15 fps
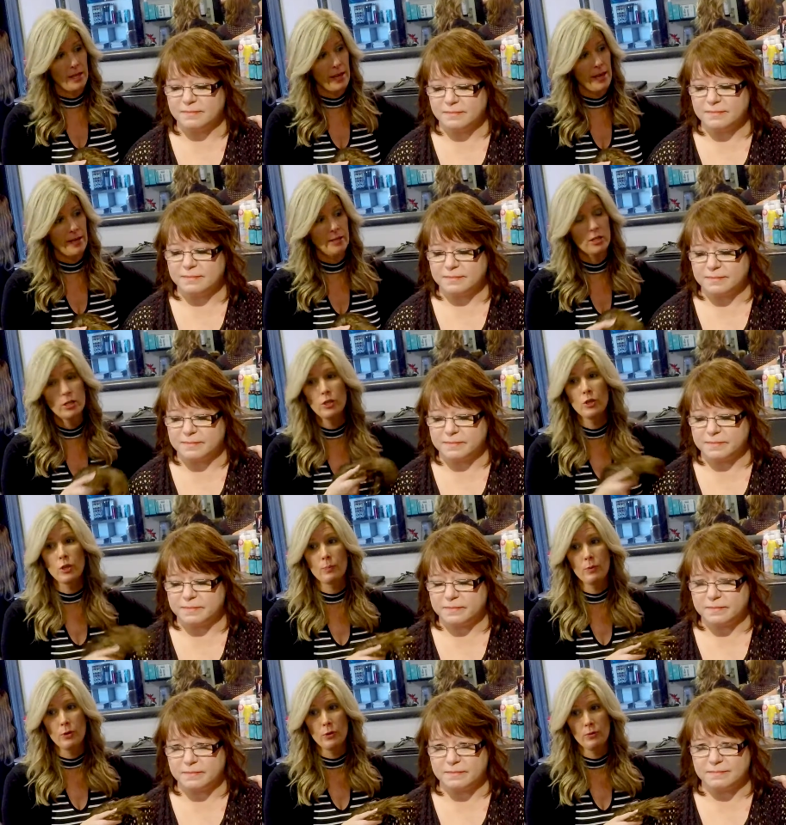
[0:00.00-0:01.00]
Speaker 1: and you
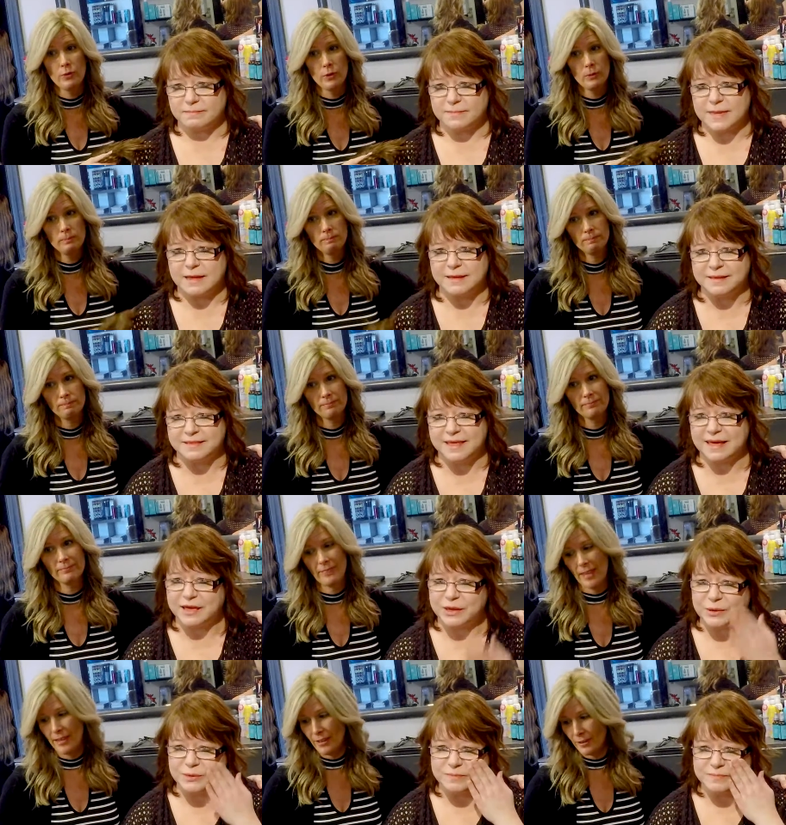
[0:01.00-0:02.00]
look beautiful.
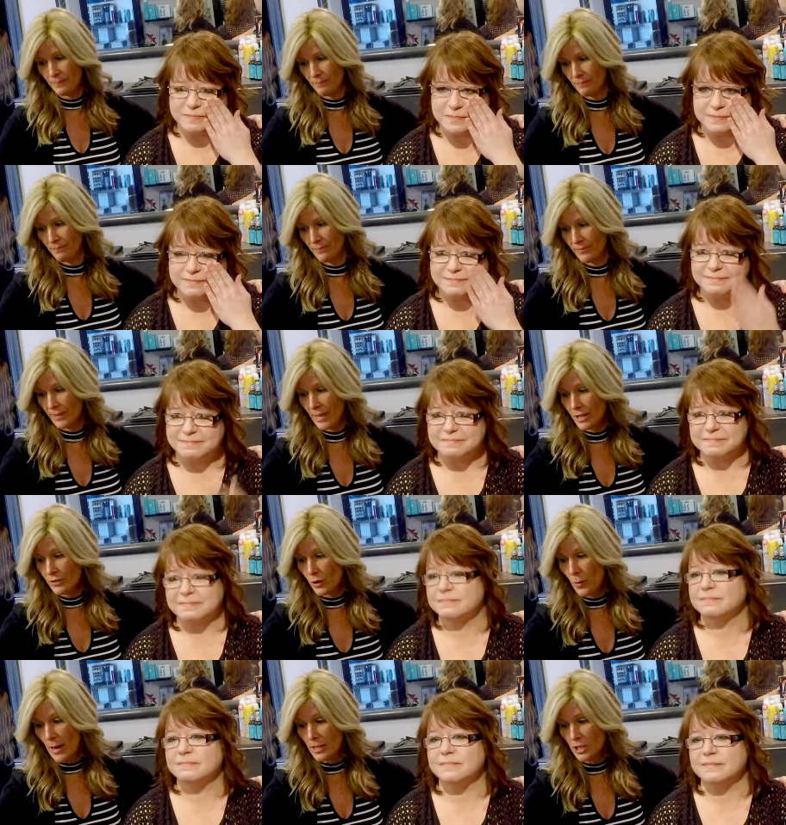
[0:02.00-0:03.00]
Thank you.
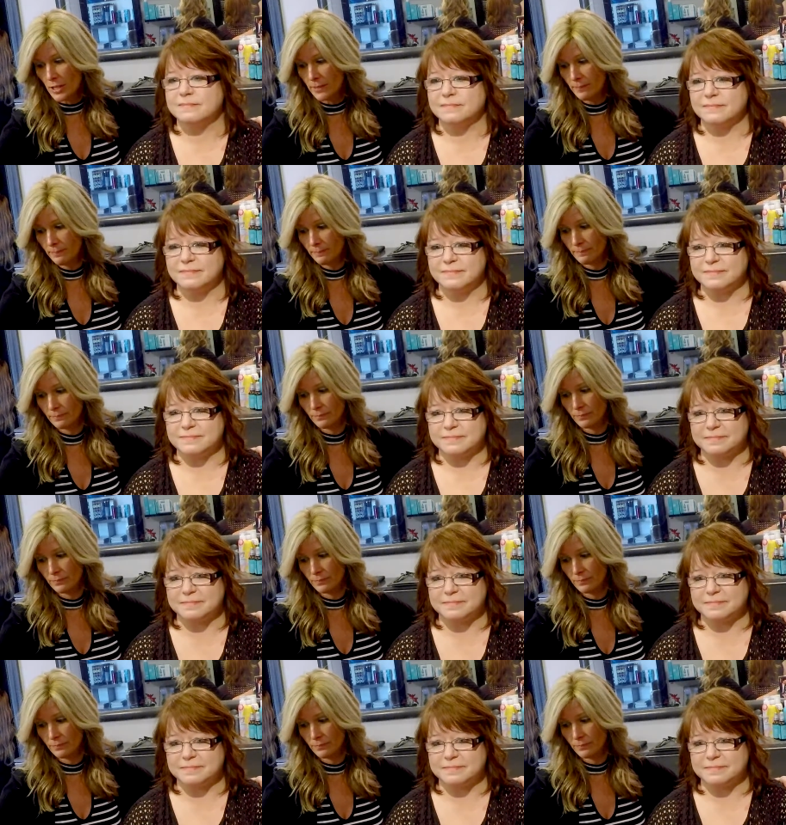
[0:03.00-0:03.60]
Thanks for watching.